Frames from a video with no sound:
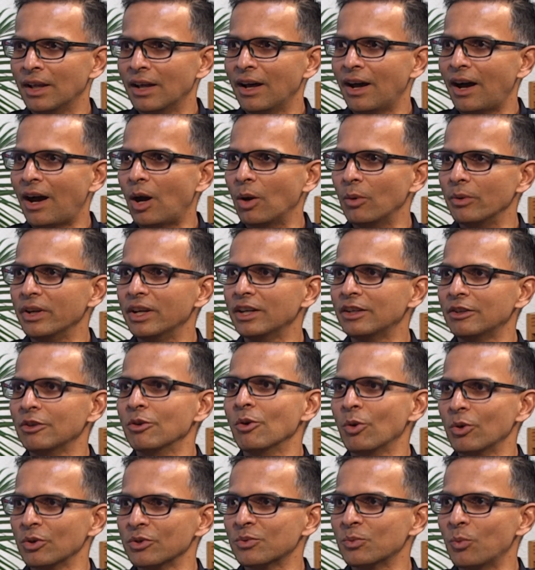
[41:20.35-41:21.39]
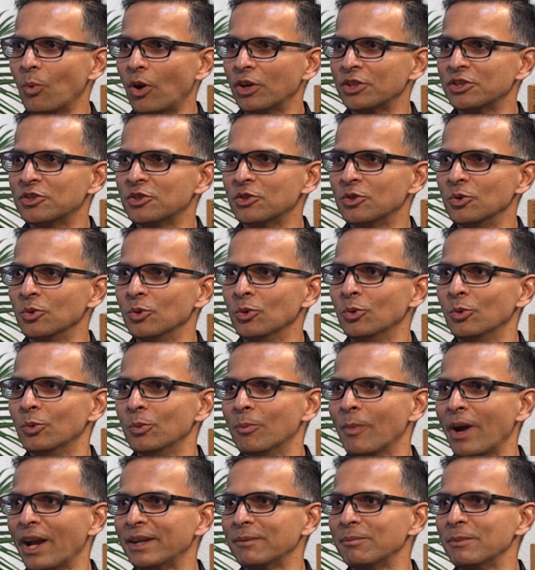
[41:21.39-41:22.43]
how it knows what you
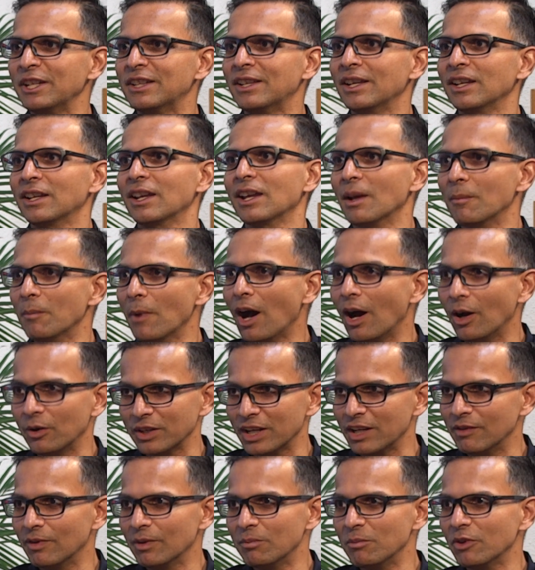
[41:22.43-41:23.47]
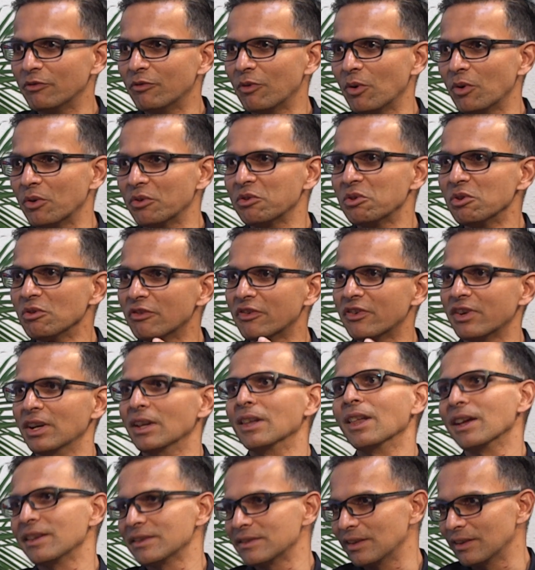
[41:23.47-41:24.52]
might be thinking about even before you
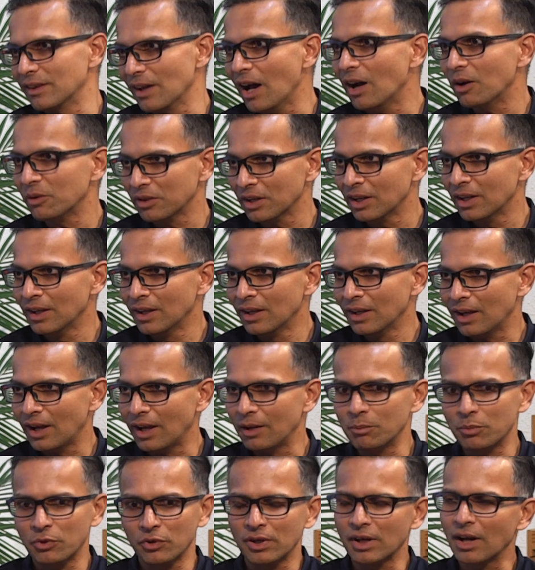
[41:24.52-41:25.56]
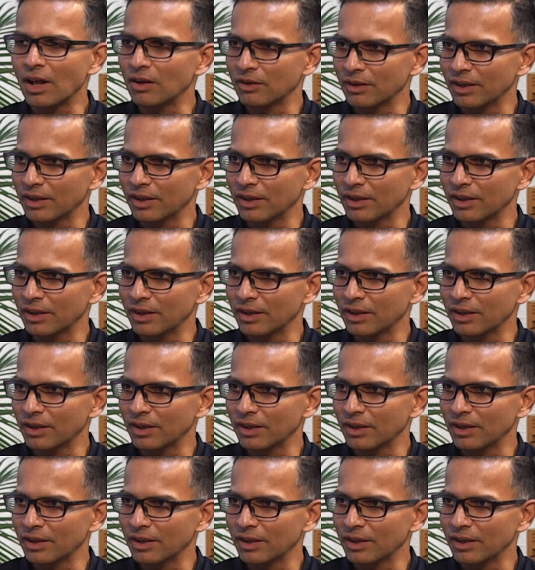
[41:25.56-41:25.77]
realize it out and put it out.